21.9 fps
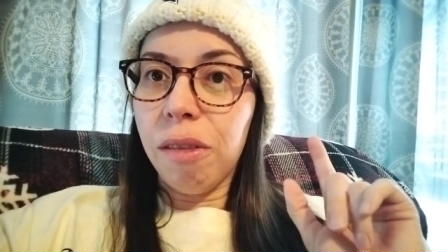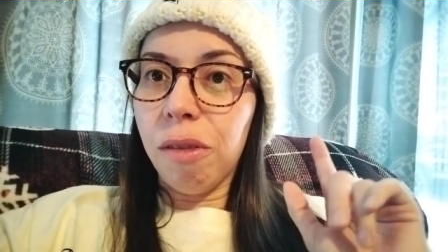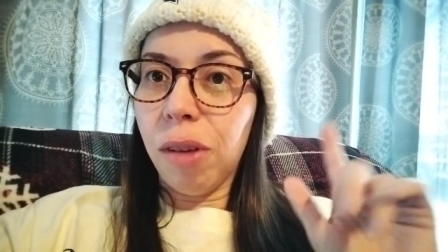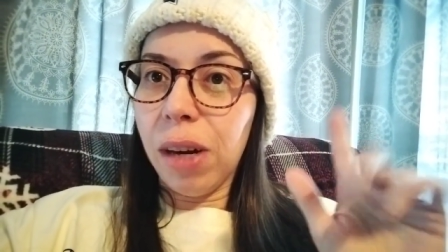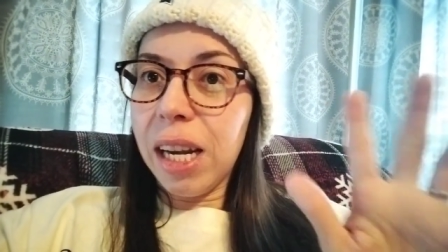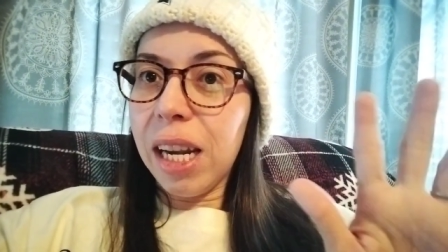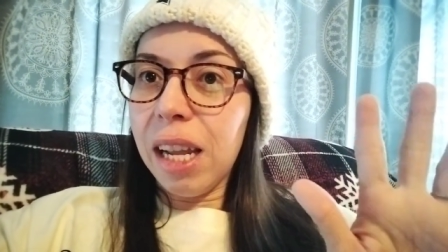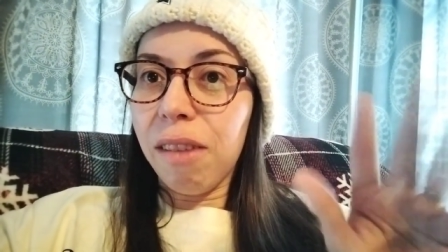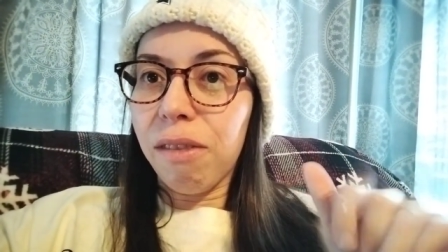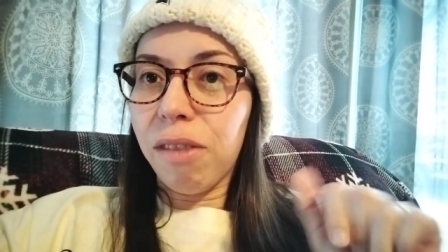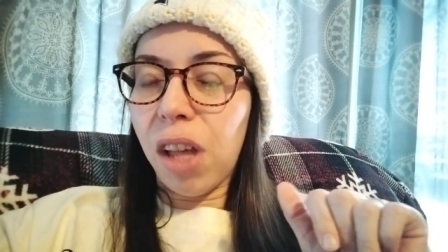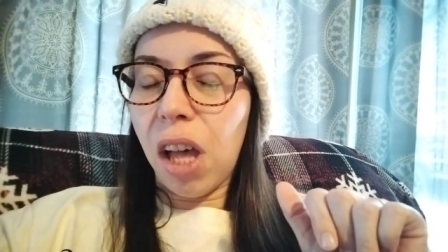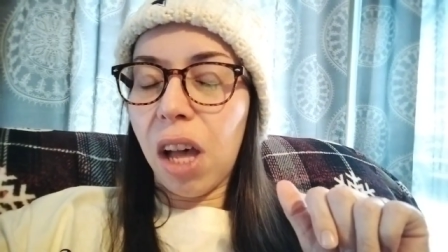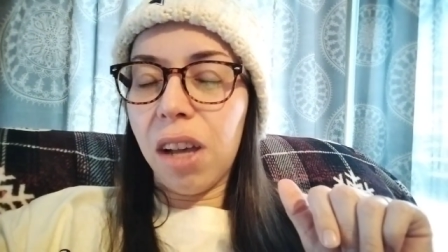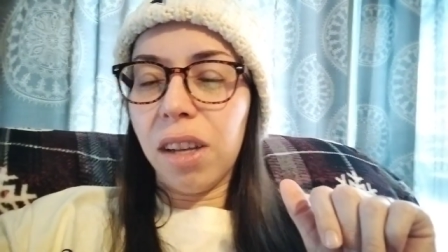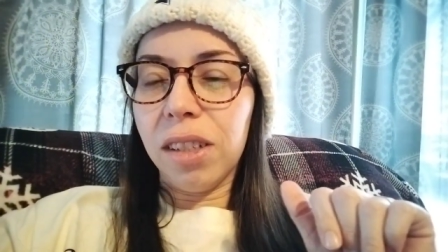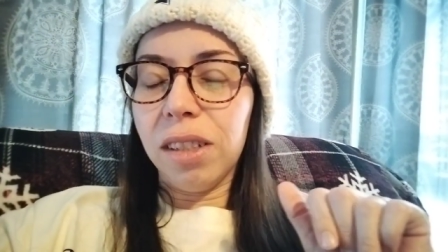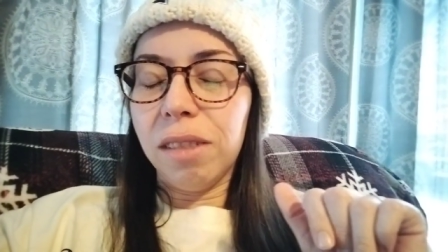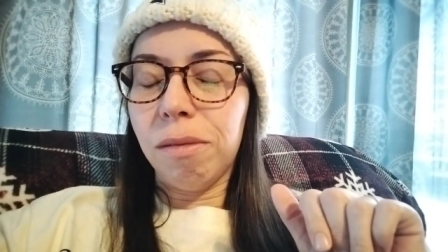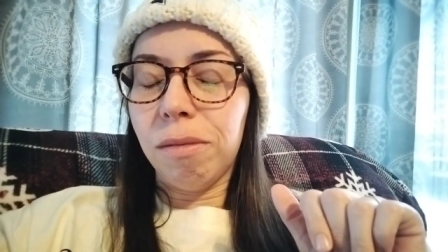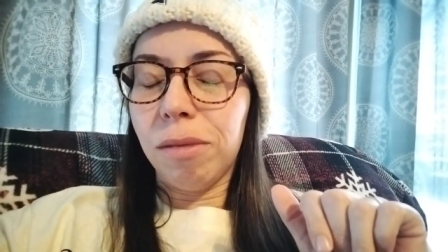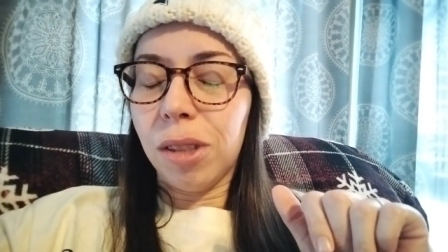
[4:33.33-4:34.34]
Reading
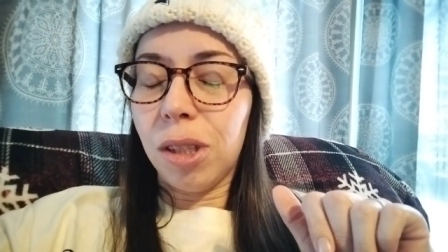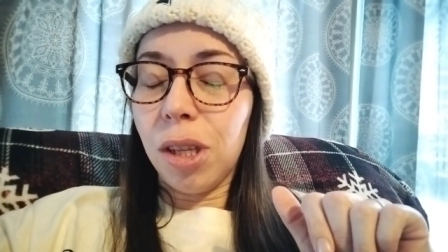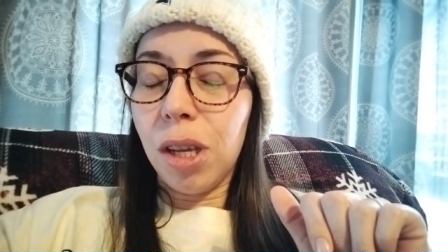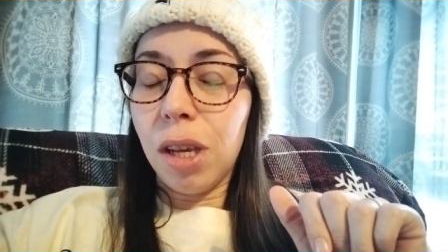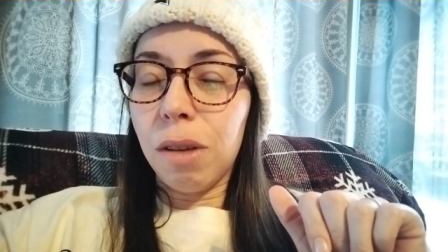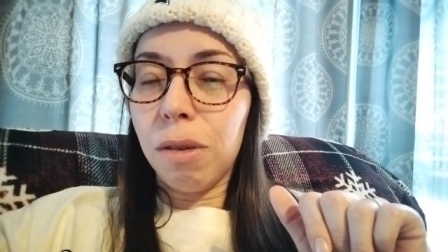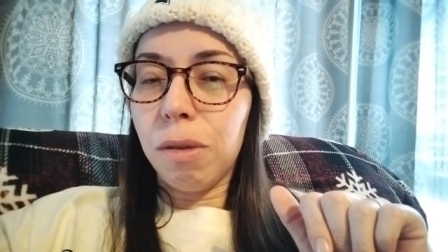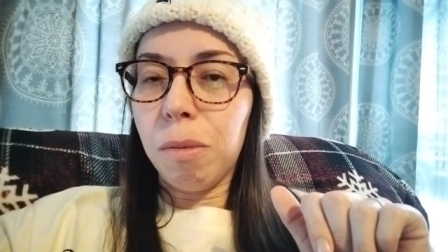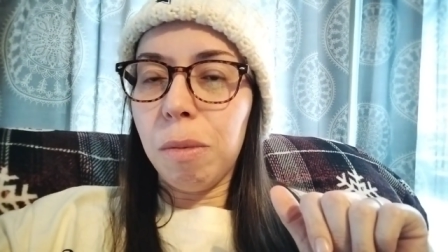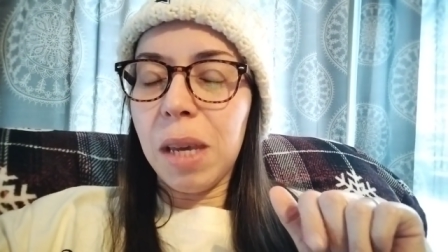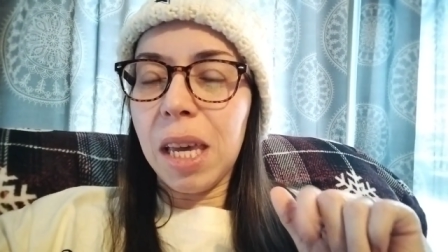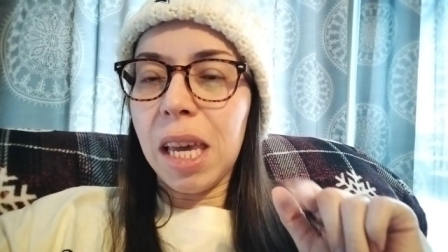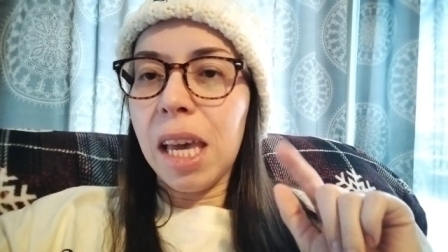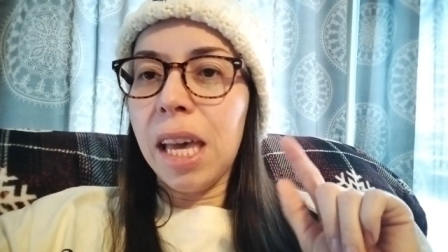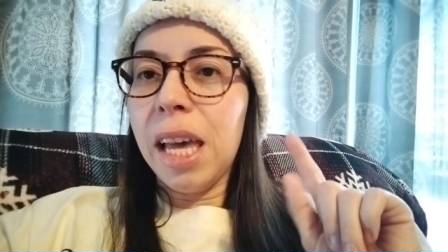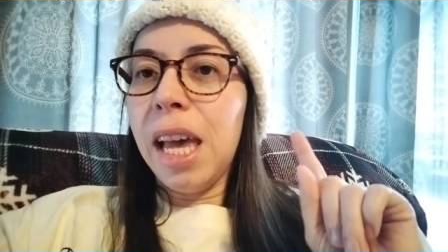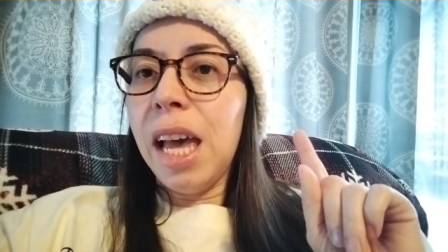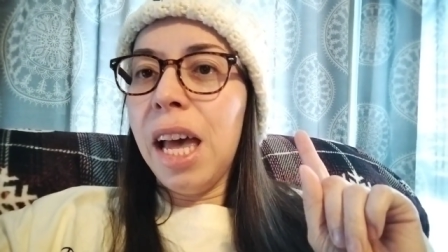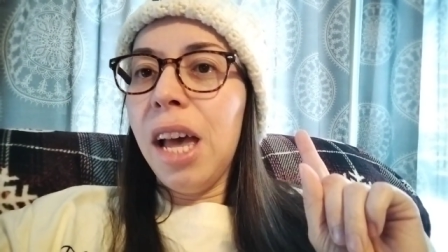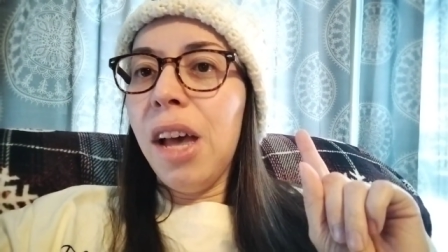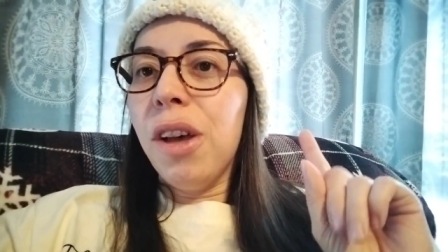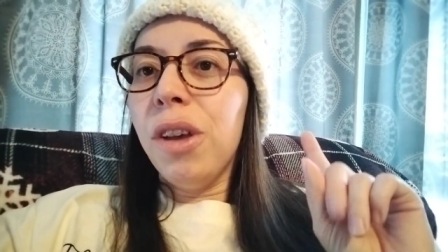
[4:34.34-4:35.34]
vlog, excuse me.
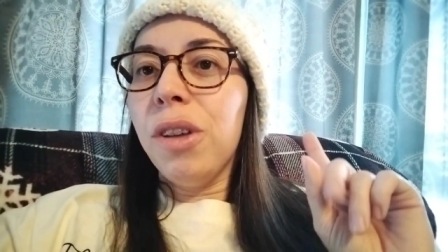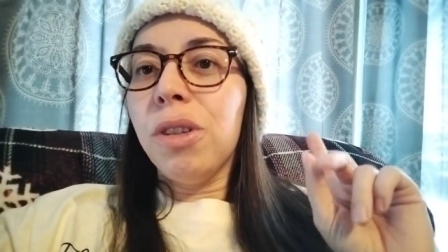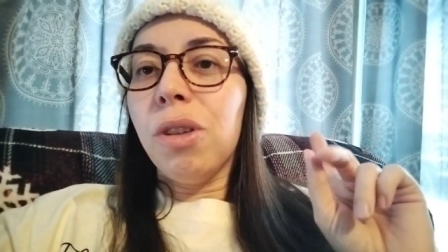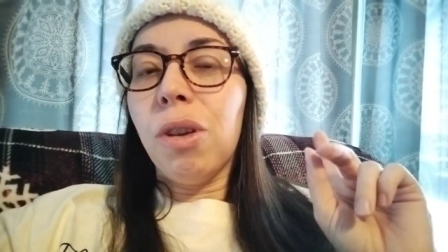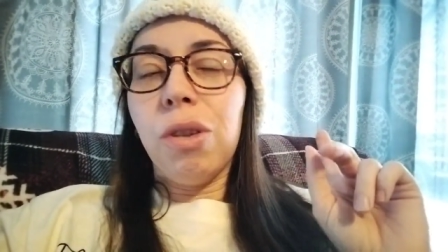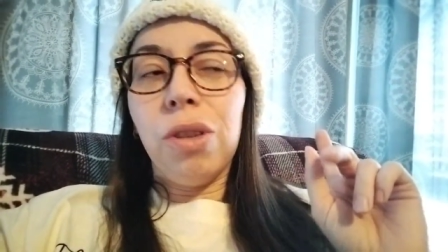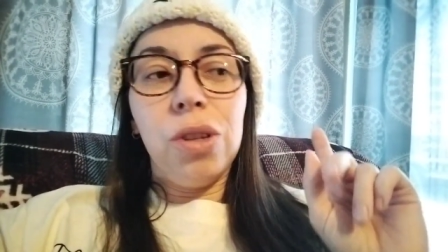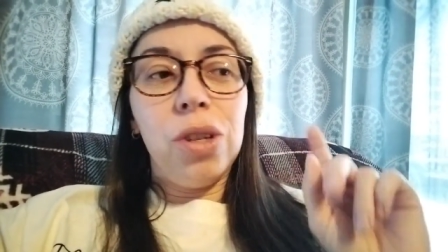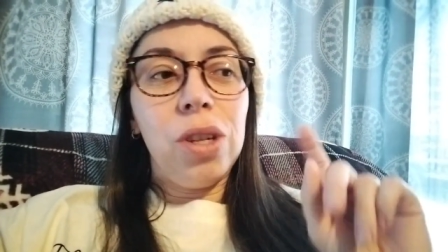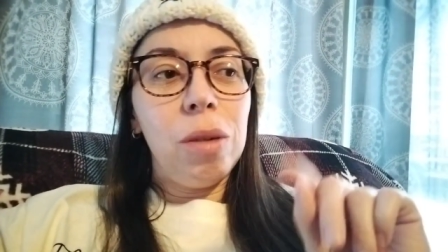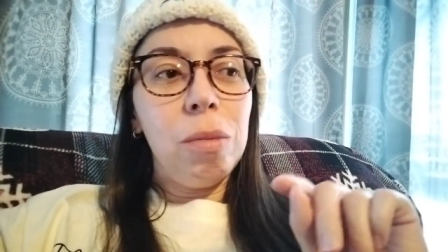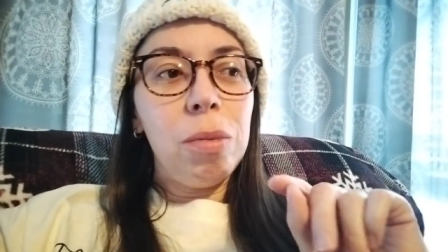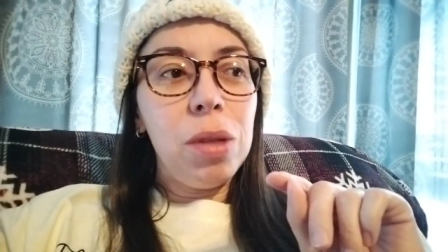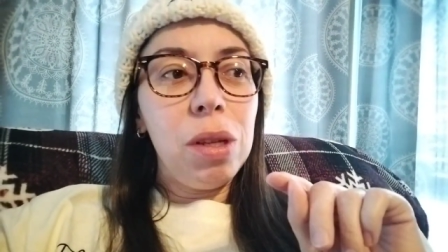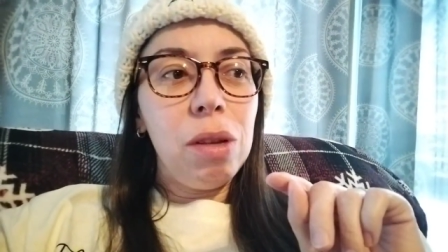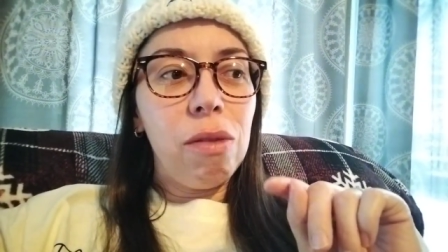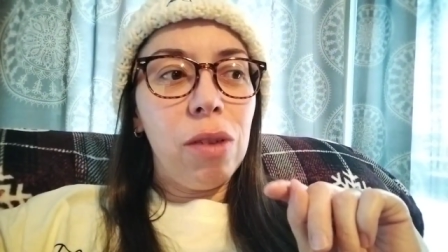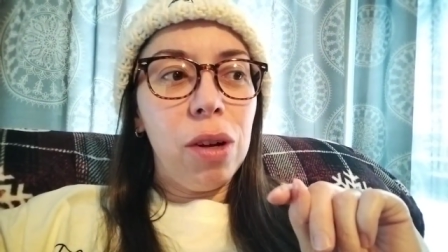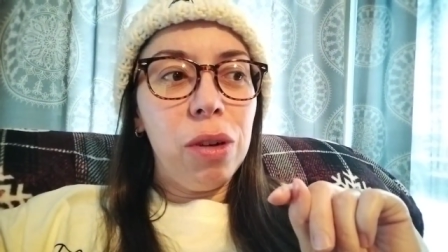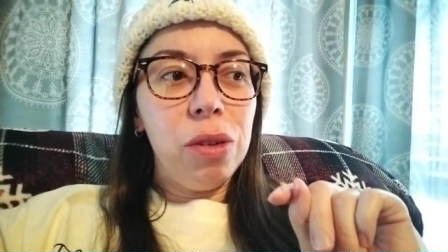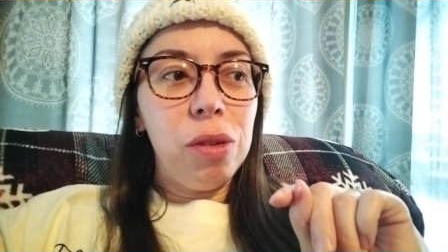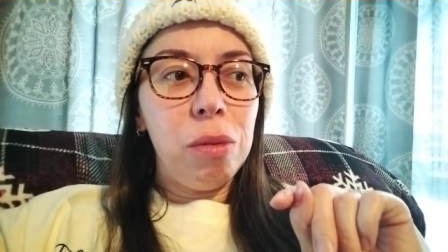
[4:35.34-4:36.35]
So the
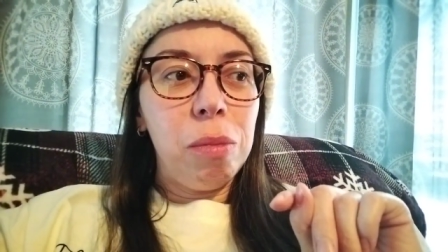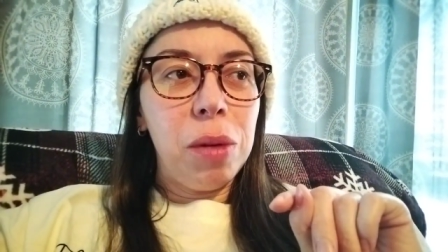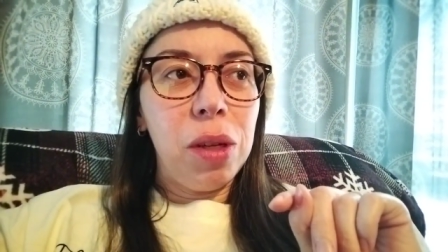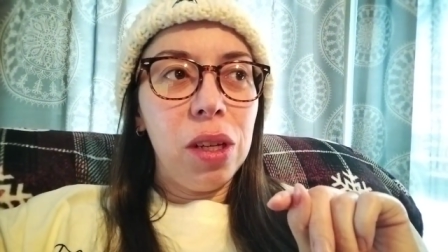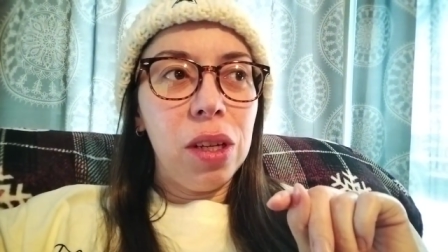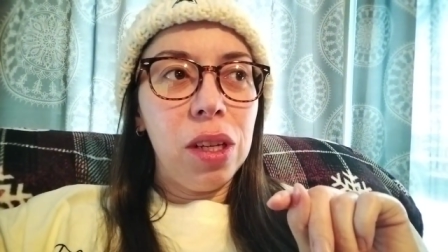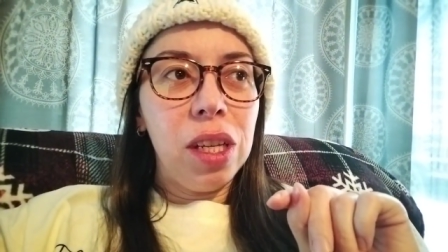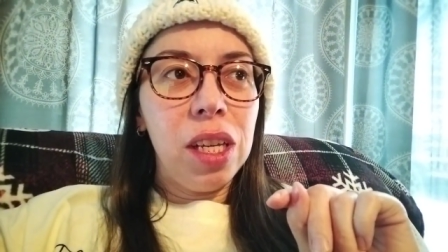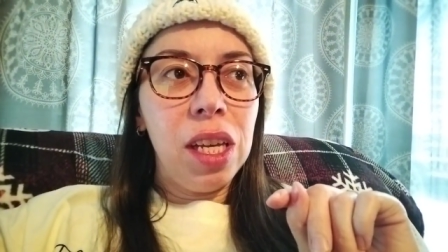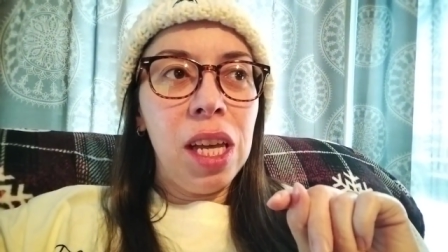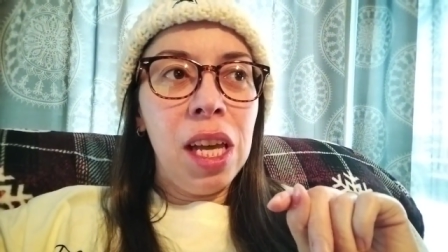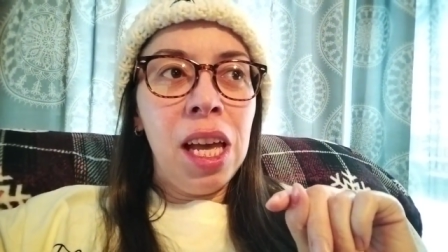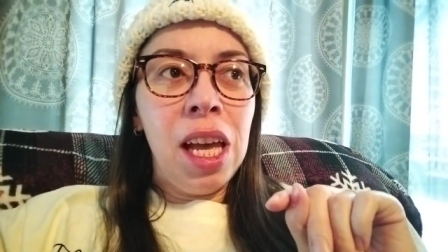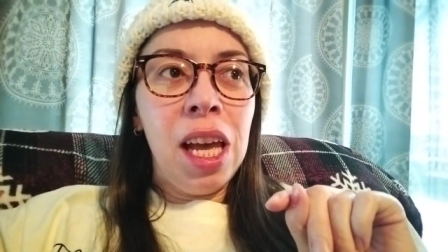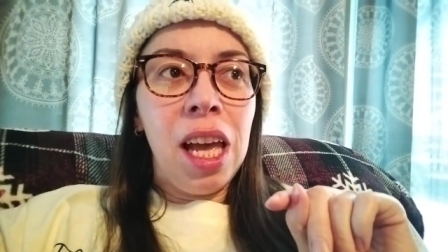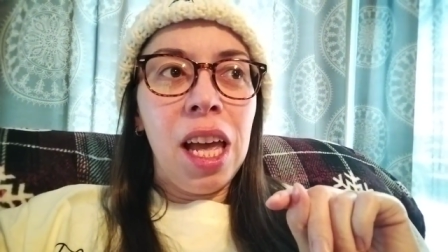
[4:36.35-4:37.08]
Gypsy Rose book